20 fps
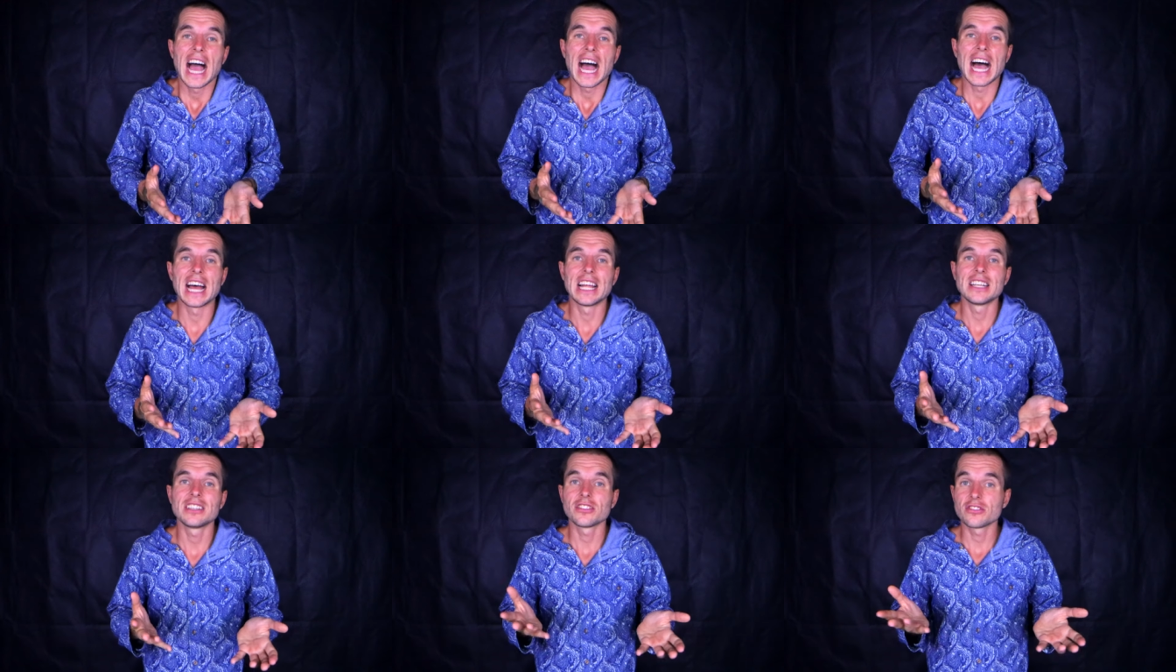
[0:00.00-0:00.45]

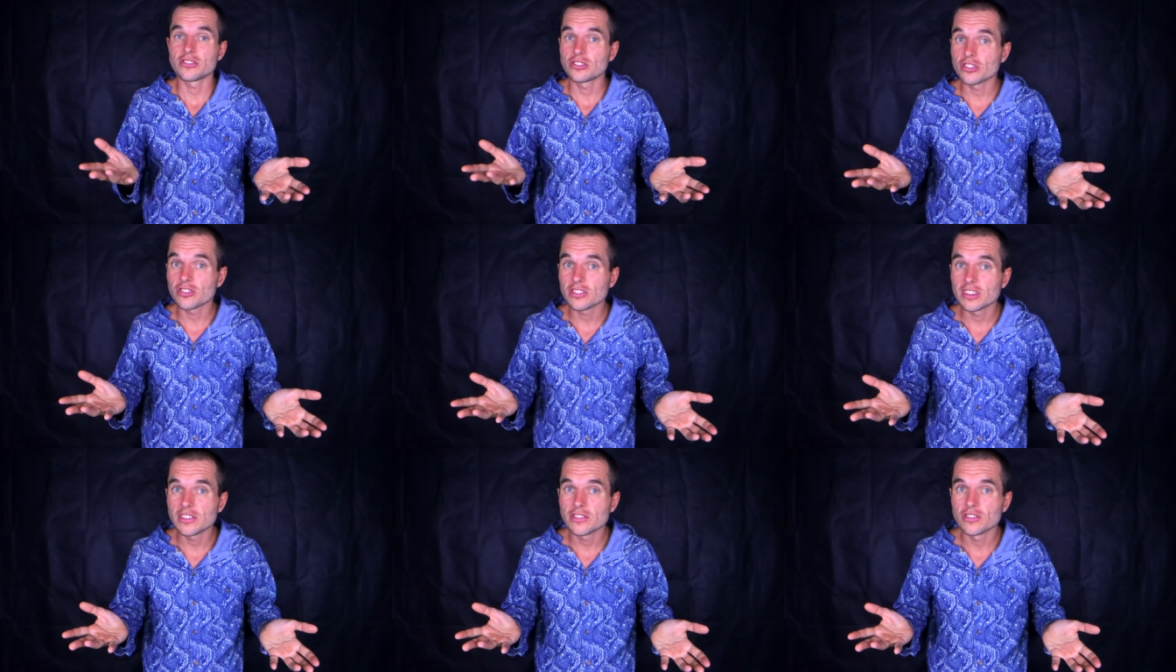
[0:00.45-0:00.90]
and
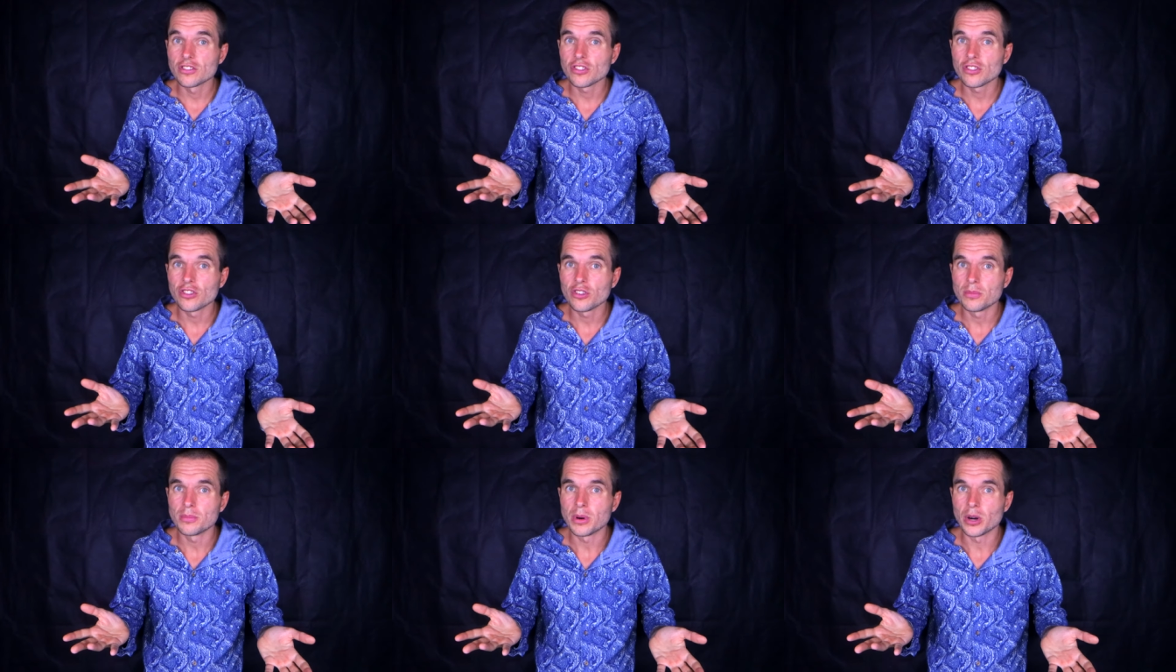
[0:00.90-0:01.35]
just listen
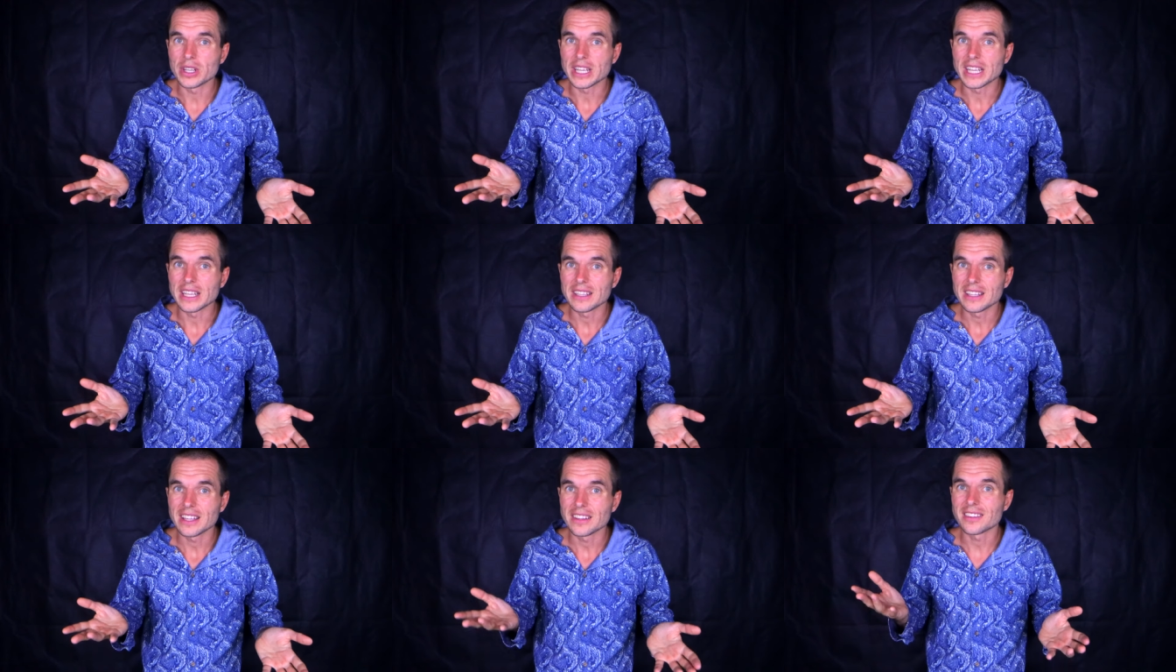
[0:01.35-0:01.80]
to your
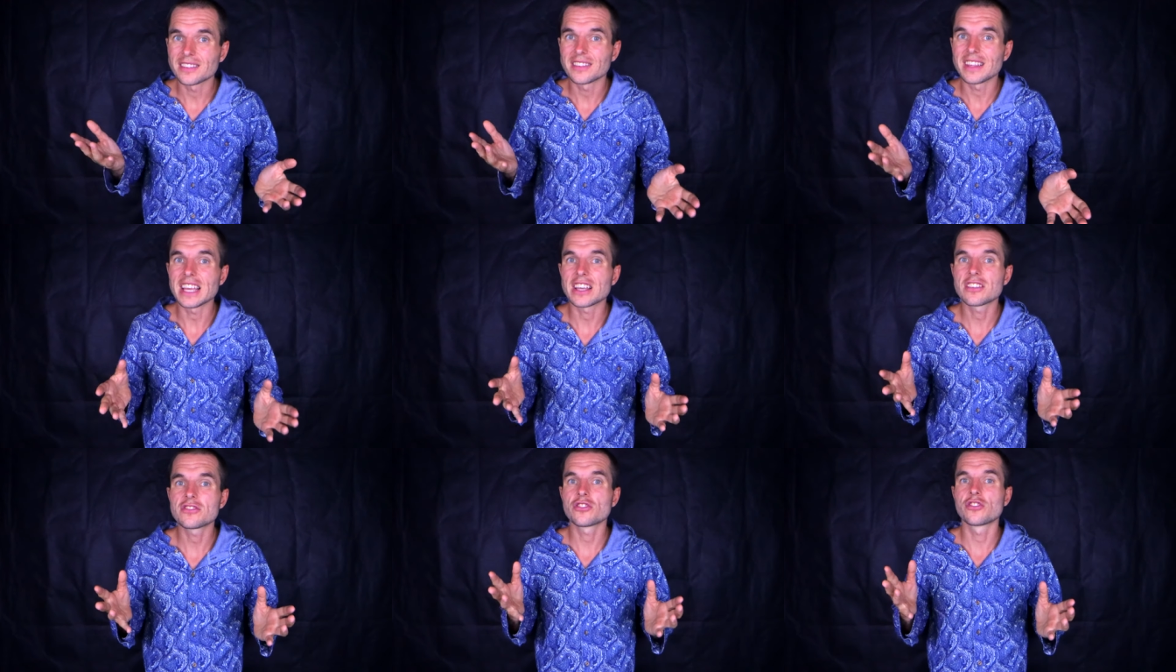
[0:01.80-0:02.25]
body and
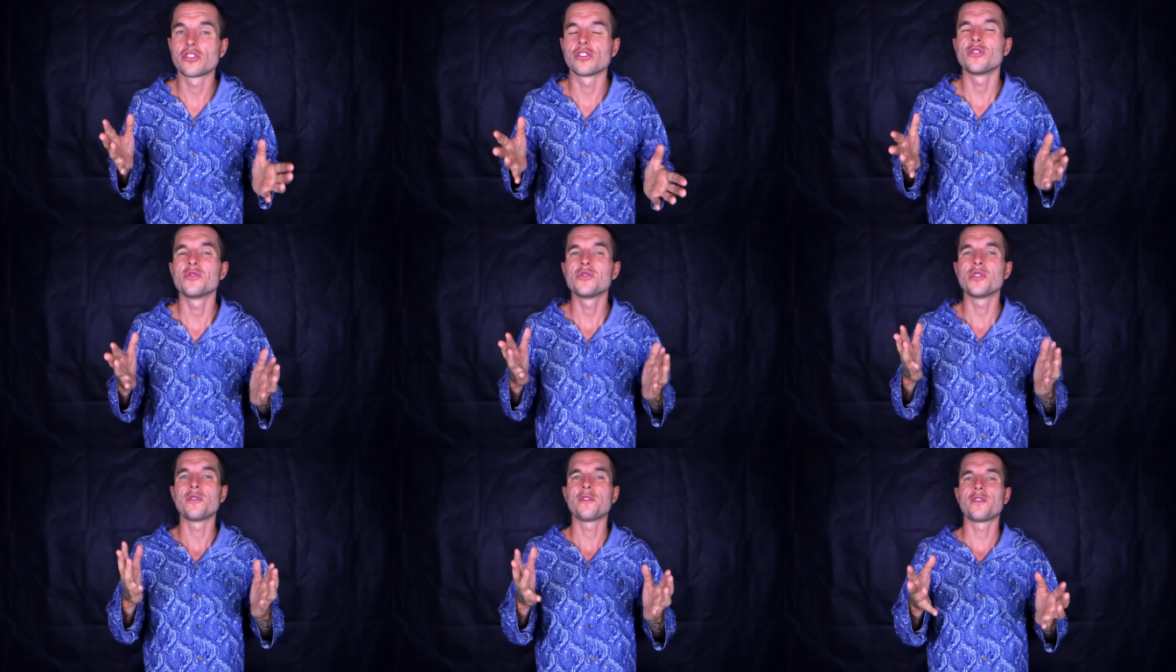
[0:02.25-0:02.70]
stick
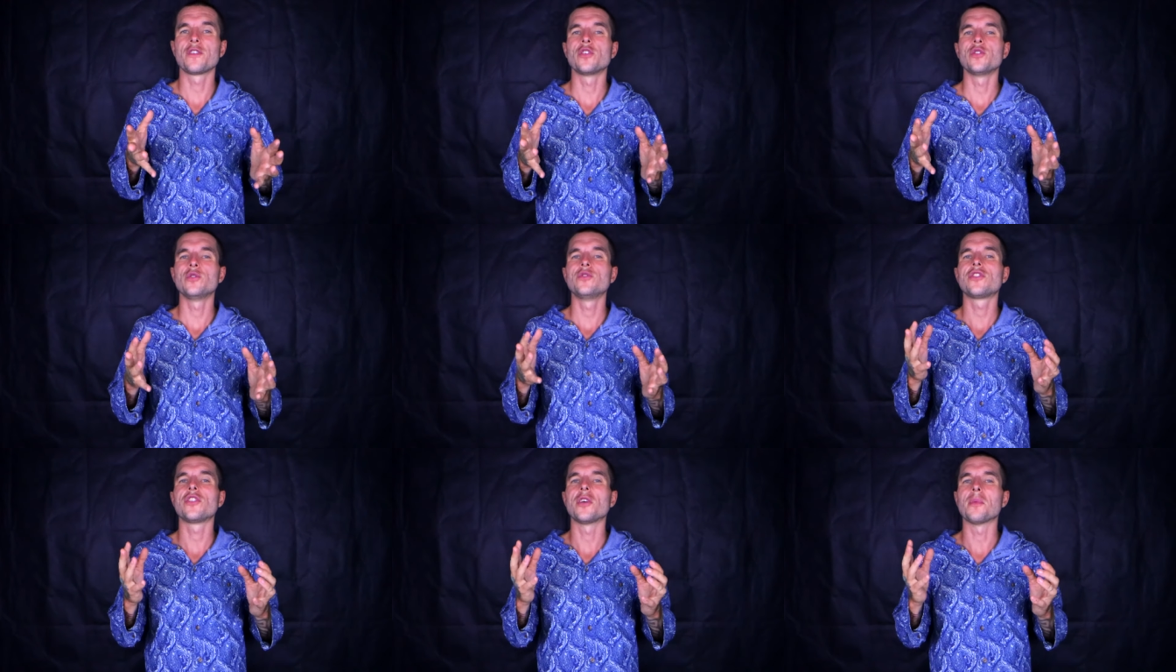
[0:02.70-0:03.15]
to the
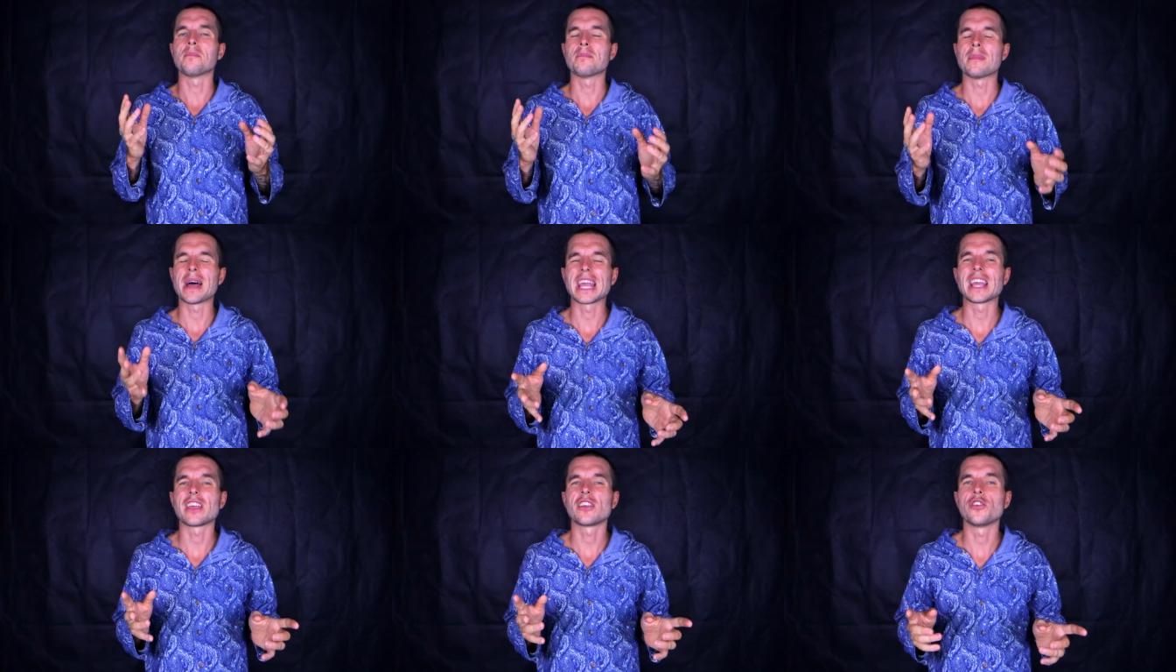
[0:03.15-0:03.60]
foods that
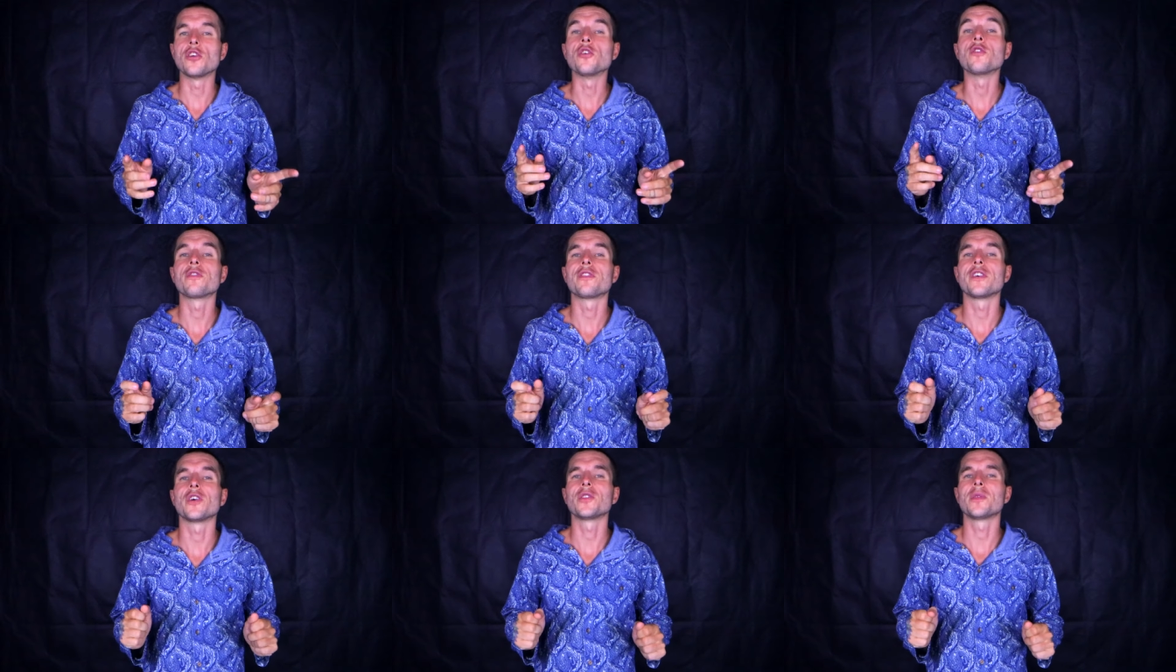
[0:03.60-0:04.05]
make you
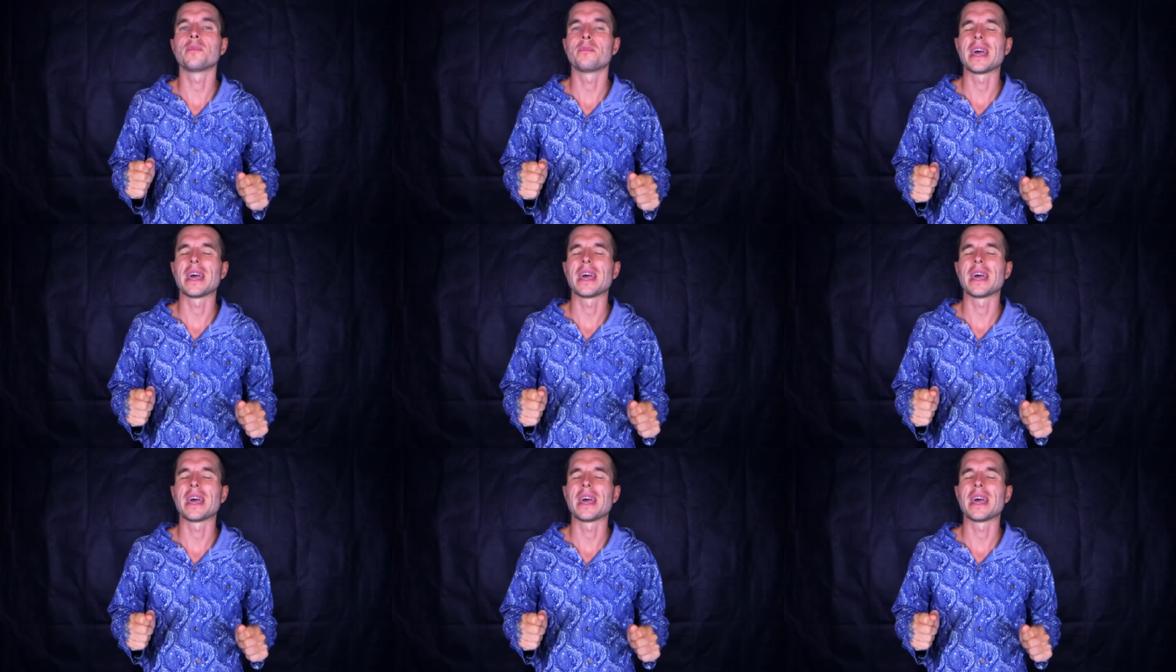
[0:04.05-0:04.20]
feel the